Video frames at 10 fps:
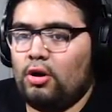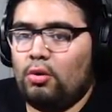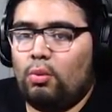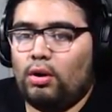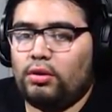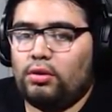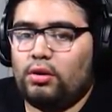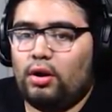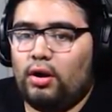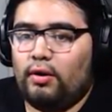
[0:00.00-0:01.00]
What
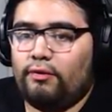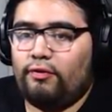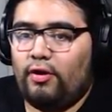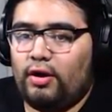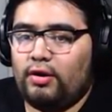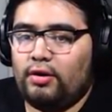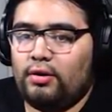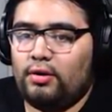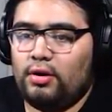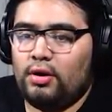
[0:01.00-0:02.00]
the fuck?
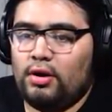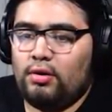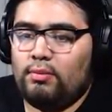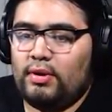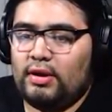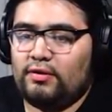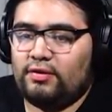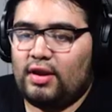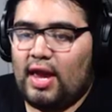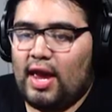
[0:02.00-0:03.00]
Meat is
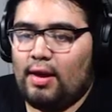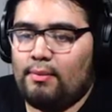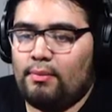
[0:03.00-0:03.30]
lamb.